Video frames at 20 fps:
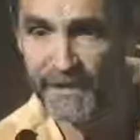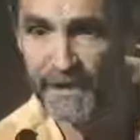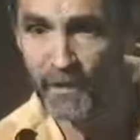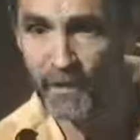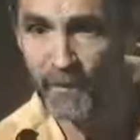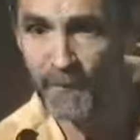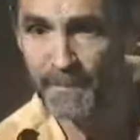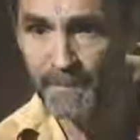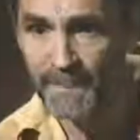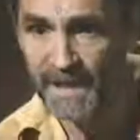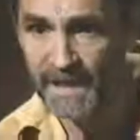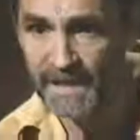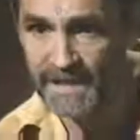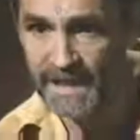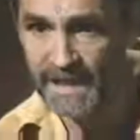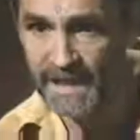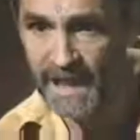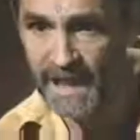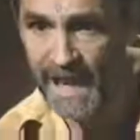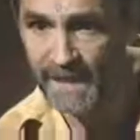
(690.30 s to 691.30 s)
film
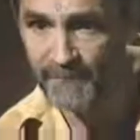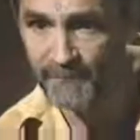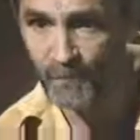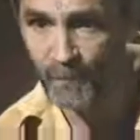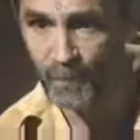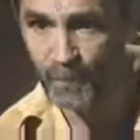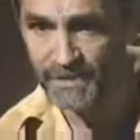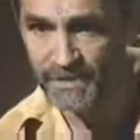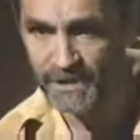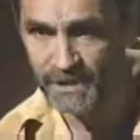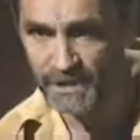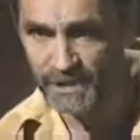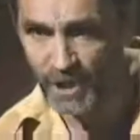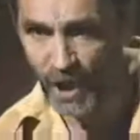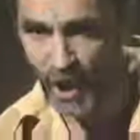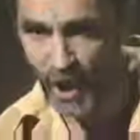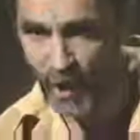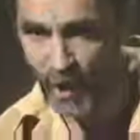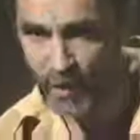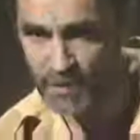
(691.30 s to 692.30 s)
that they got with the
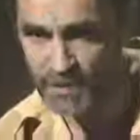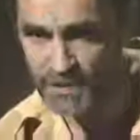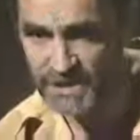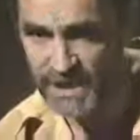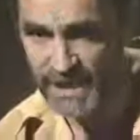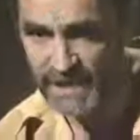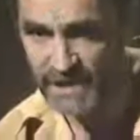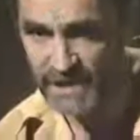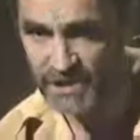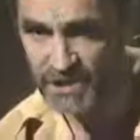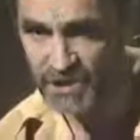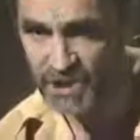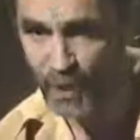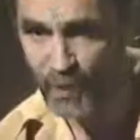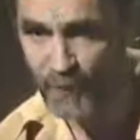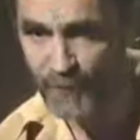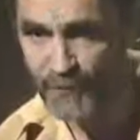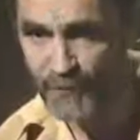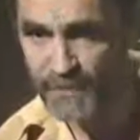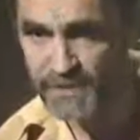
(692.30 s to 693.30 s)
dogs and the
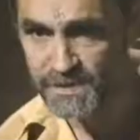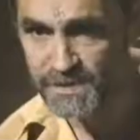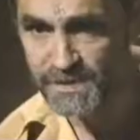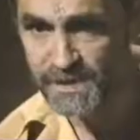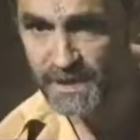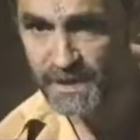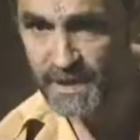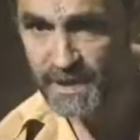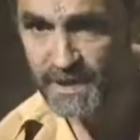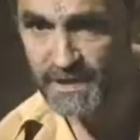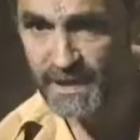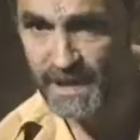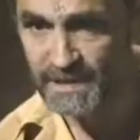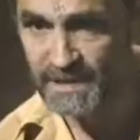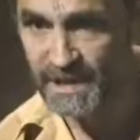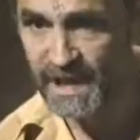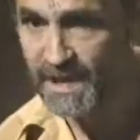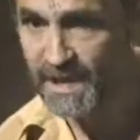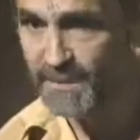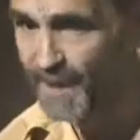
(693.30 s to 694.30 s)
chauffeurs
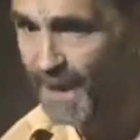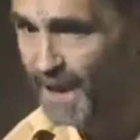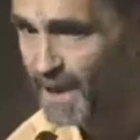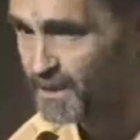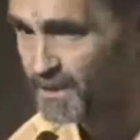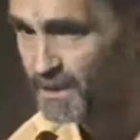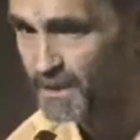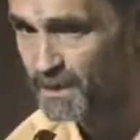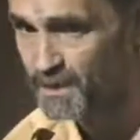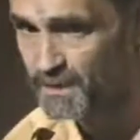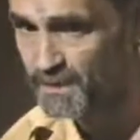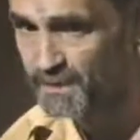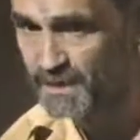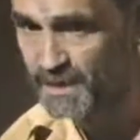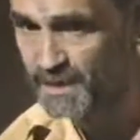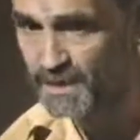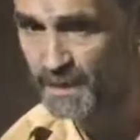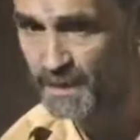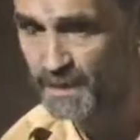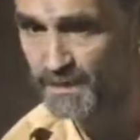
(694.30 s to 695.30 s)
that came out of
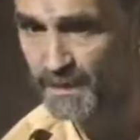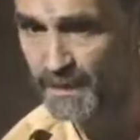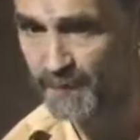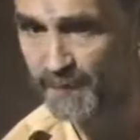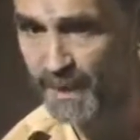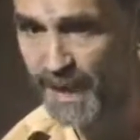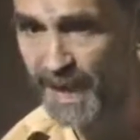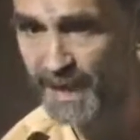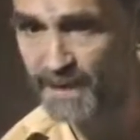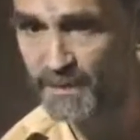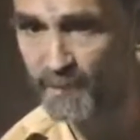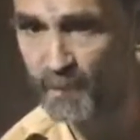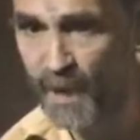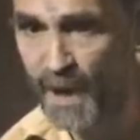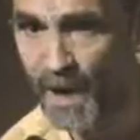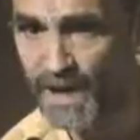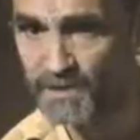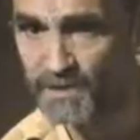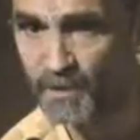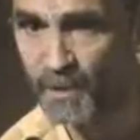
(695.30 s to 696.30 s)
the black
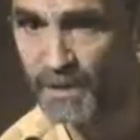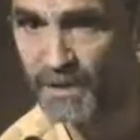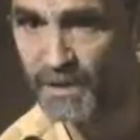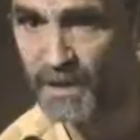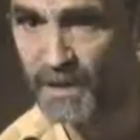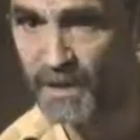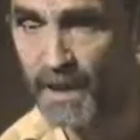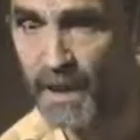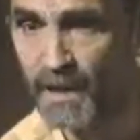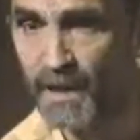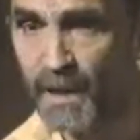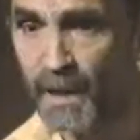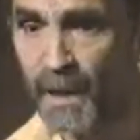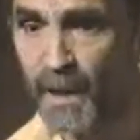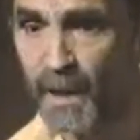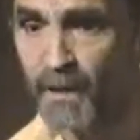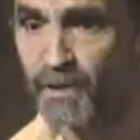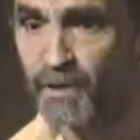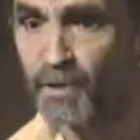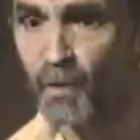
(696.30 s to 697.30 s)
and white when
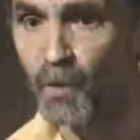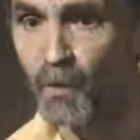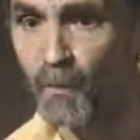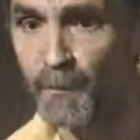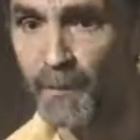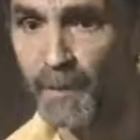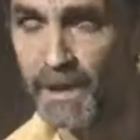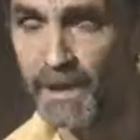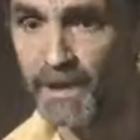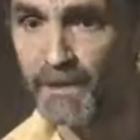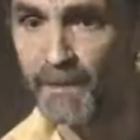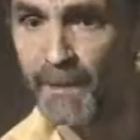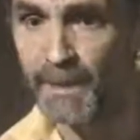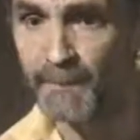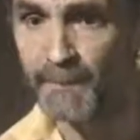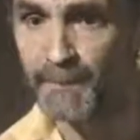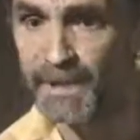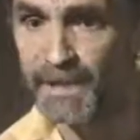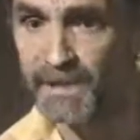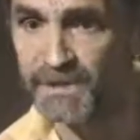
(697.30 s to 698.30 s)
Hugh Brenner
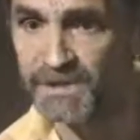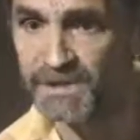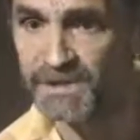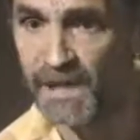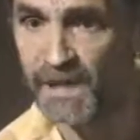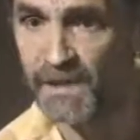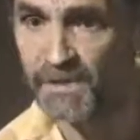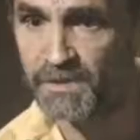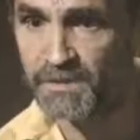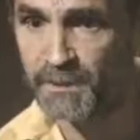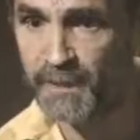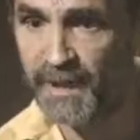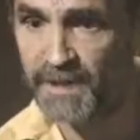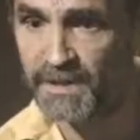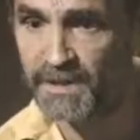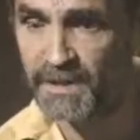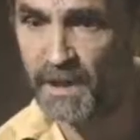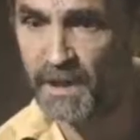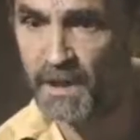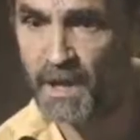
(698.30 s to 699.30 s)
and Peter Sellers
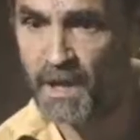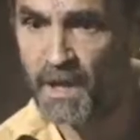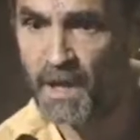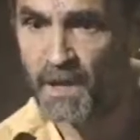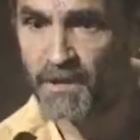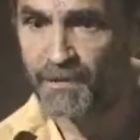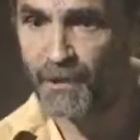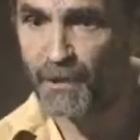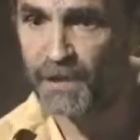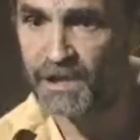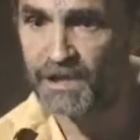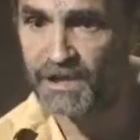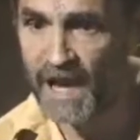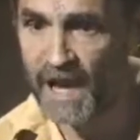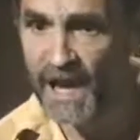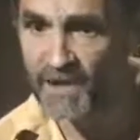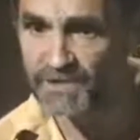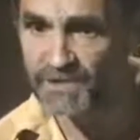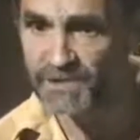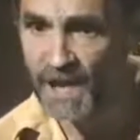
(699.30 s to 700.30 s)
paid
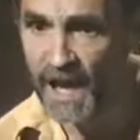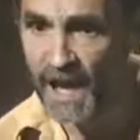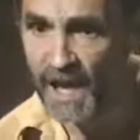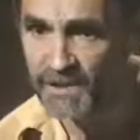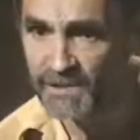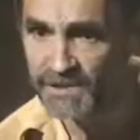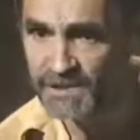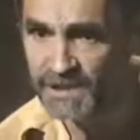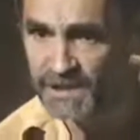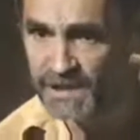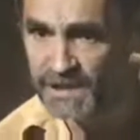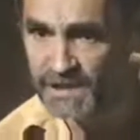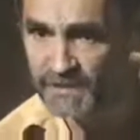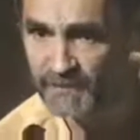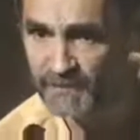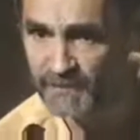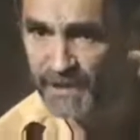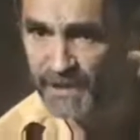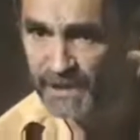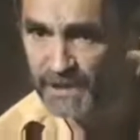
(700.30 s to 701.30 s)
$30,000 to
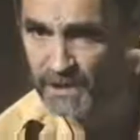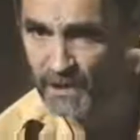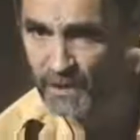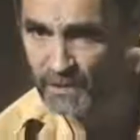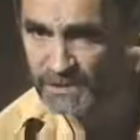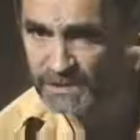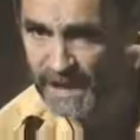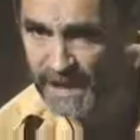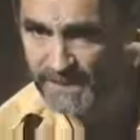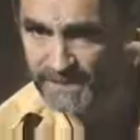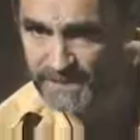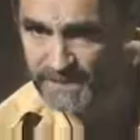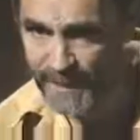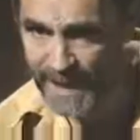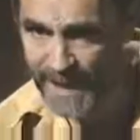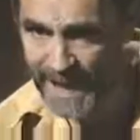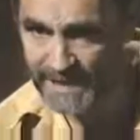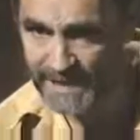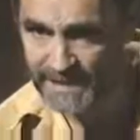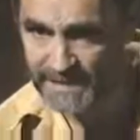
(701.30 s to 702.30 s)
get the
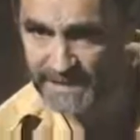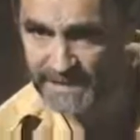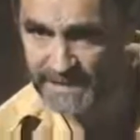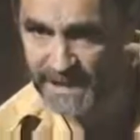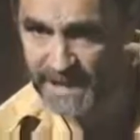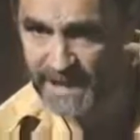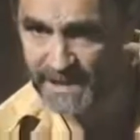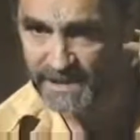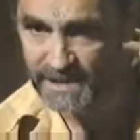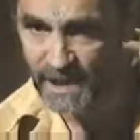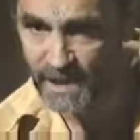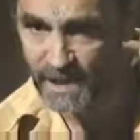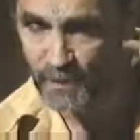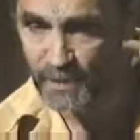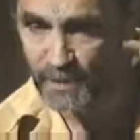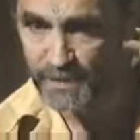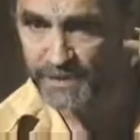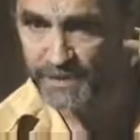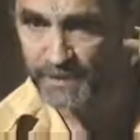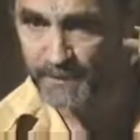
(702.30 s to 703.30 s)
videotapes back that they had
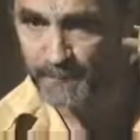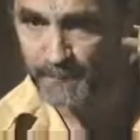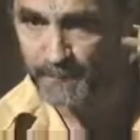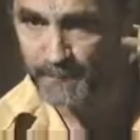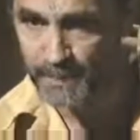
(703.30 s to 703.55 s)
done with the